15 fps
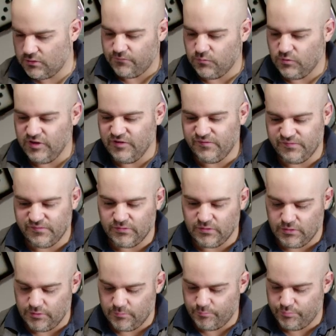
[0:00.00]
If we
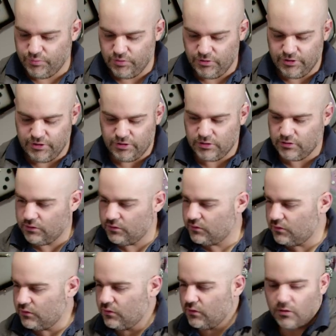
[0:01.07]
start putting
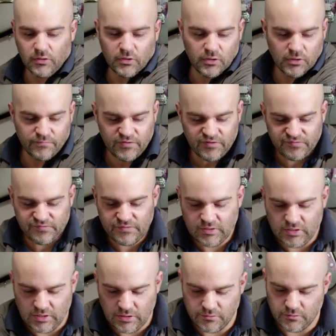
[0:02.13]
all of this
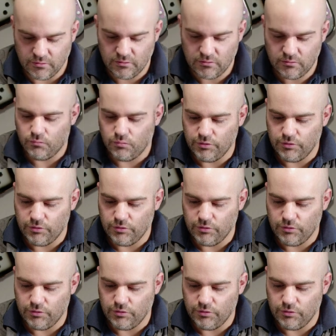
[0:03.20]
together,